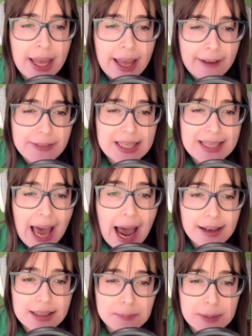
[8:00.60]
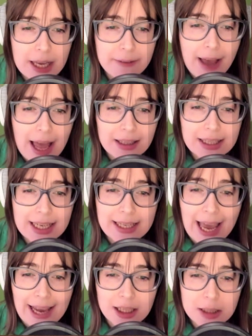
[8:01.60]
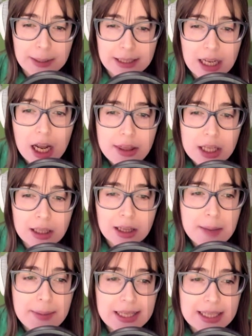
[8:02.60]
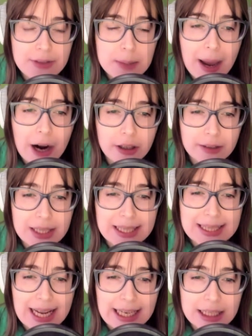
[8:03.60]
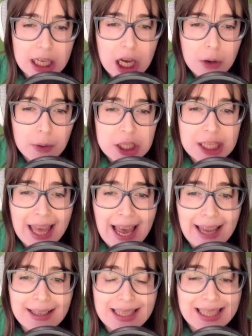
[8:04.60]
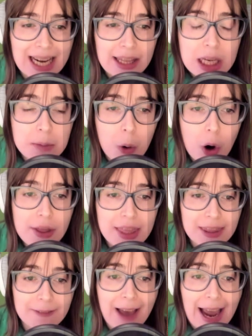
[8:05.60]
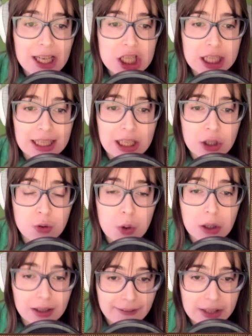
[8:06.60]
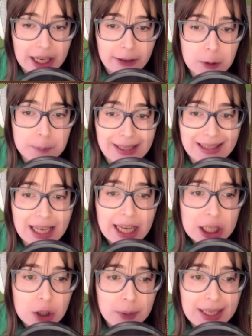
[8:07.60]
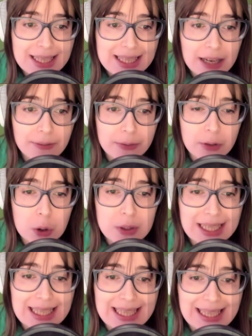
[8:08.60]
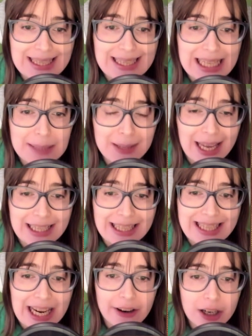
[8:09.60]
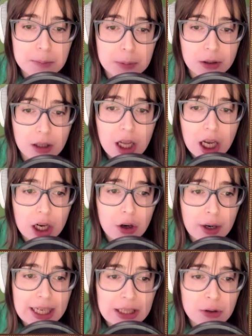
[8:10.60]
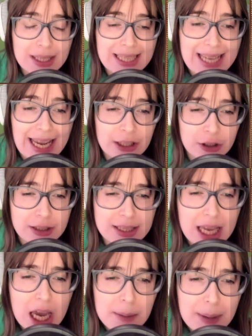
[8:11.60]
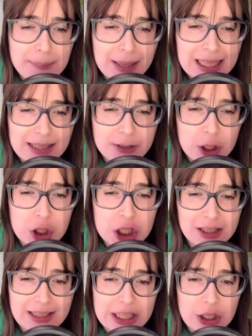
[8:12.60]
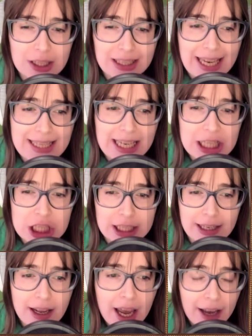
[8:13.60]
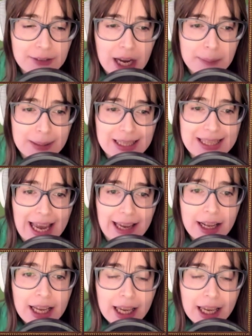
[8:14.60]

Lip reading: If this act be a valid enactment, then the limits of the power of the state, which in the end is nothing more than the faction in control of the government, to rid itself of those citizens deemed undesirable according to its standards by means of surgical sterilization, have not been set.